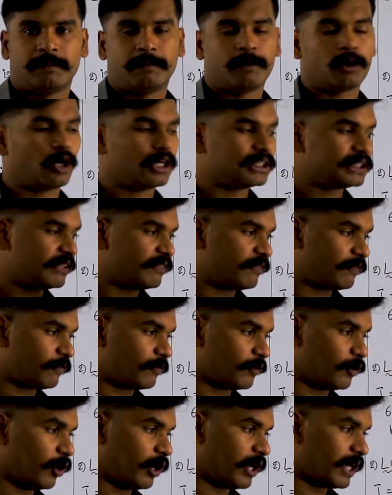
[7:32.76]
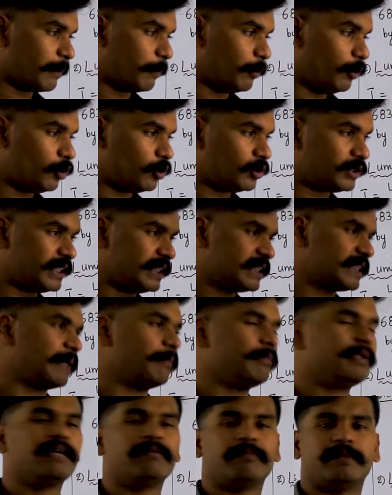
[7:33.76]
Because if you are able to see
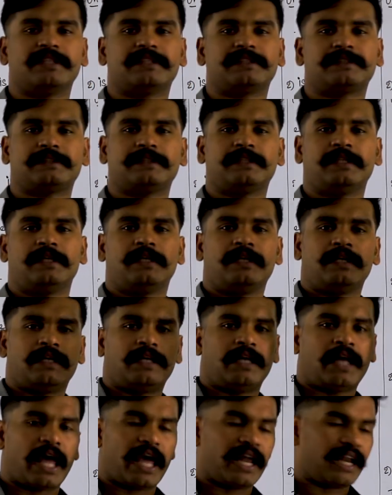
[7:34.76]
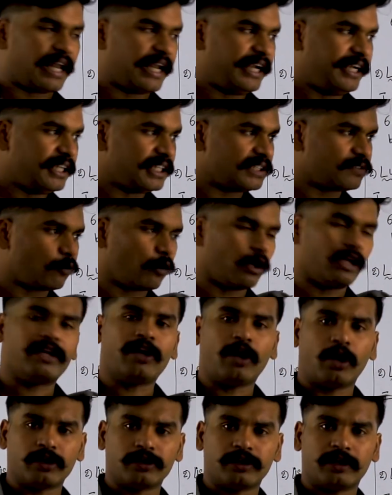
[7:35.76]
something, means a light is
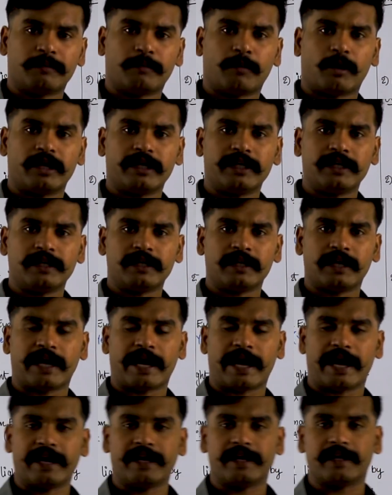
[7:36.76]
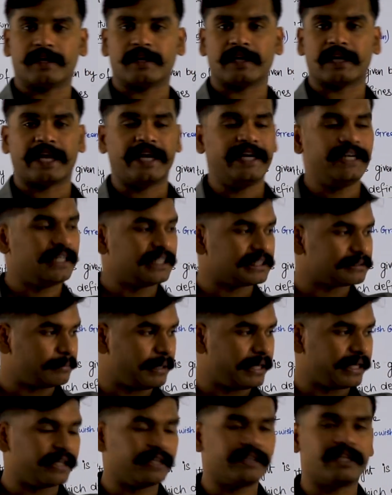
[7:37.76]
falling on that body, and light is
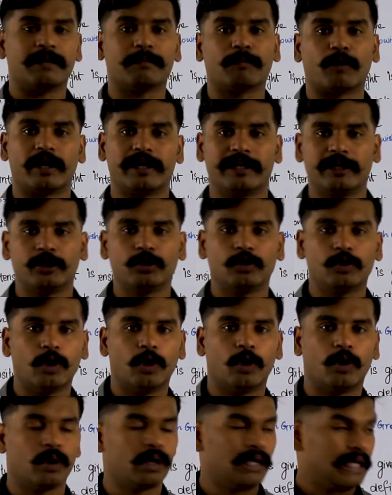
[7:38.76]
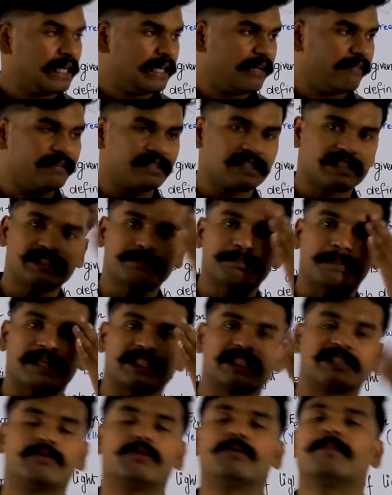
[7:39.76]
making that body to glow, which is
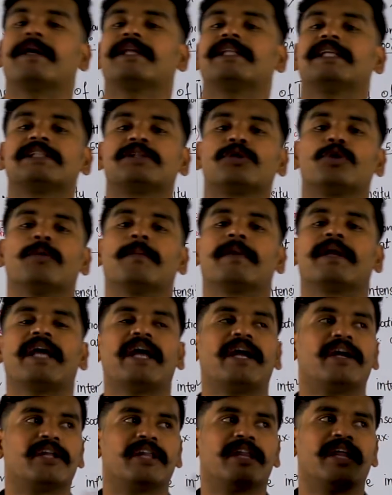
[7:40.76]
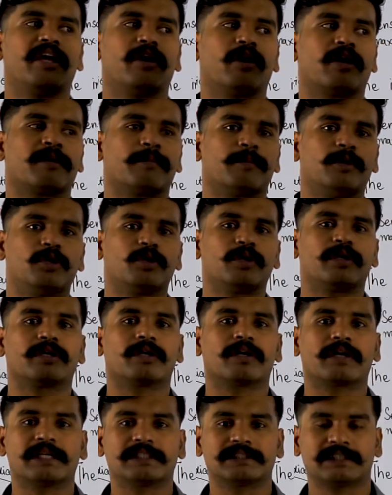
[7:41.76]
perceived by this human eye, and they are able to
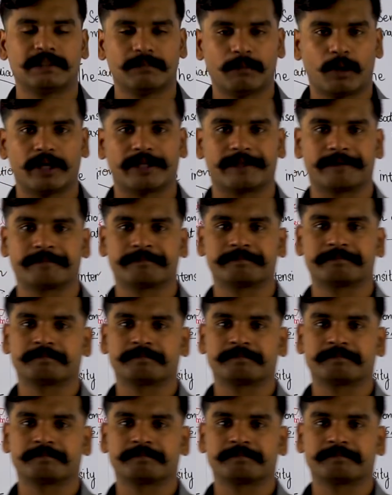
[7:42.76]
recognize that body.